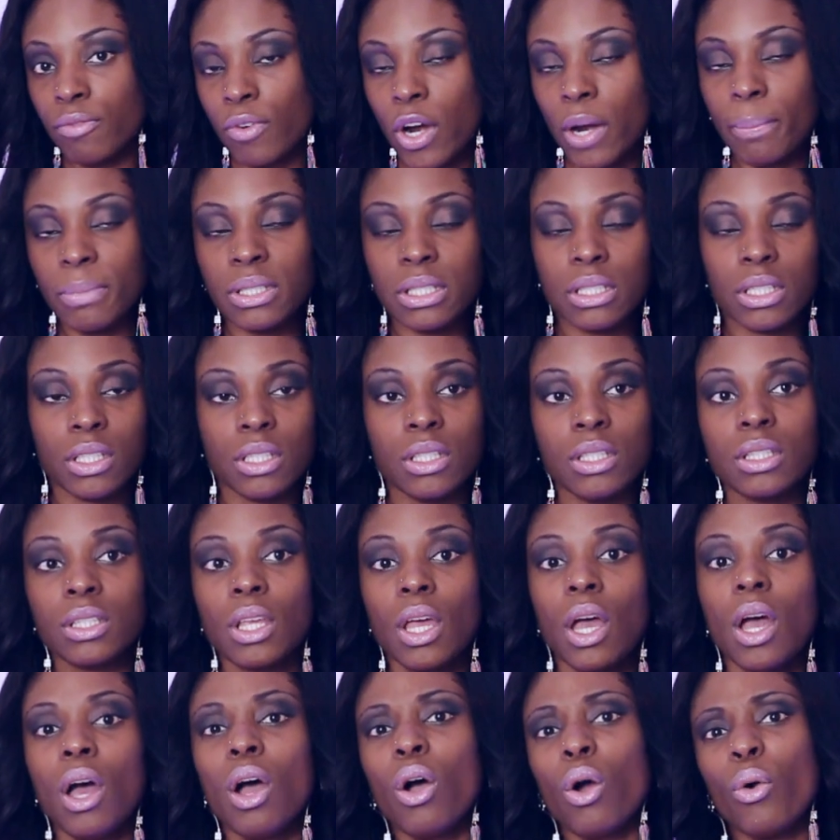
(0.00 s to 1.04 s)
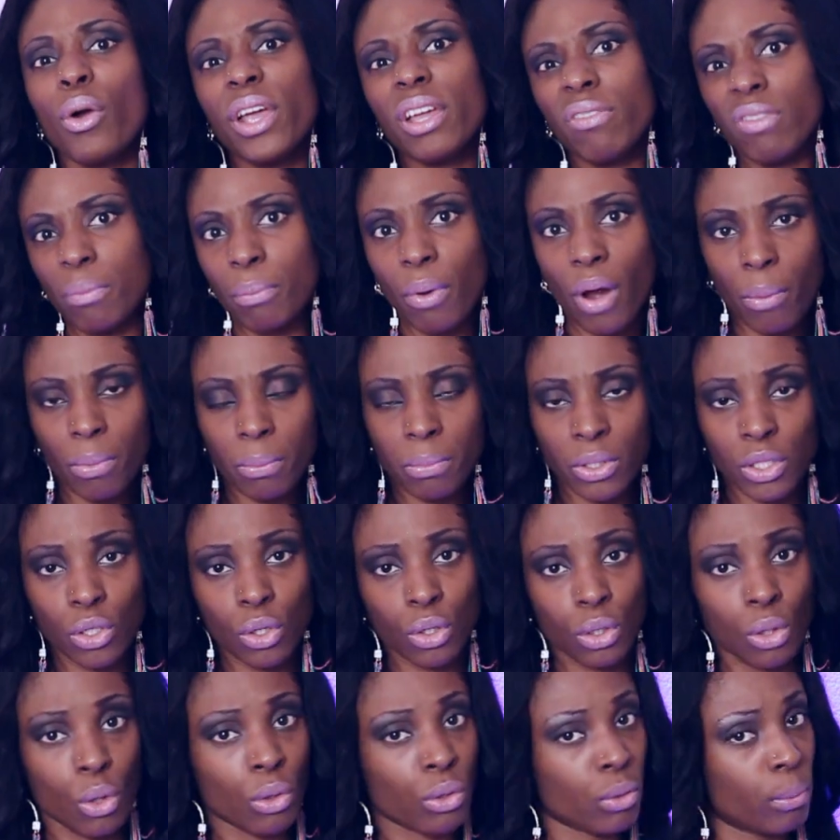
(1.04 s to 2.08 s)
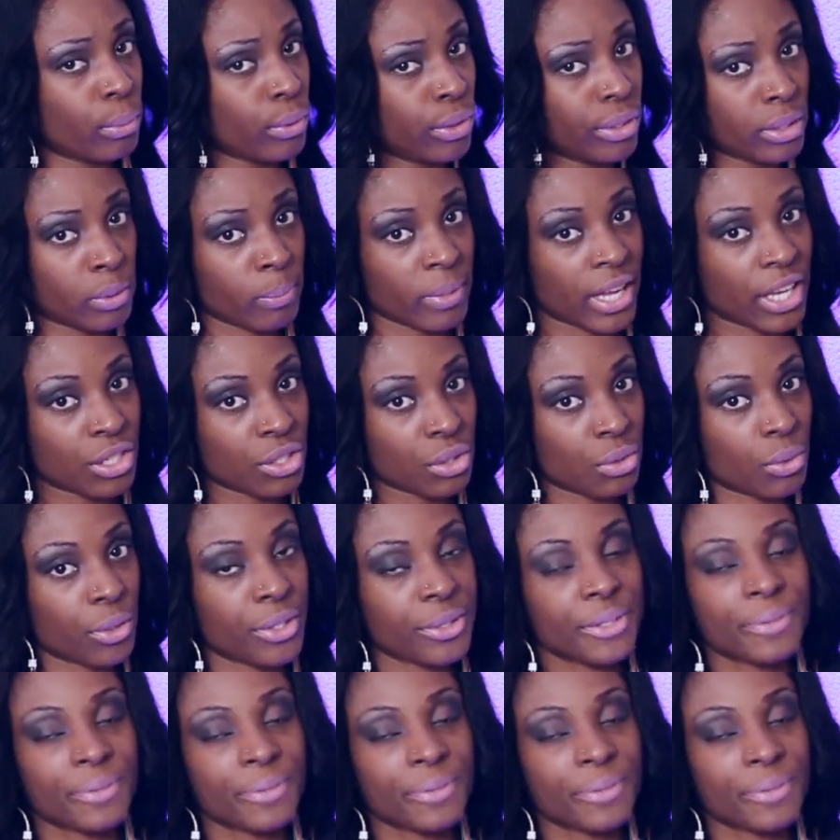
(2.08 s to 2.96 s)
pharmacies, or even probably your local beauty supply store.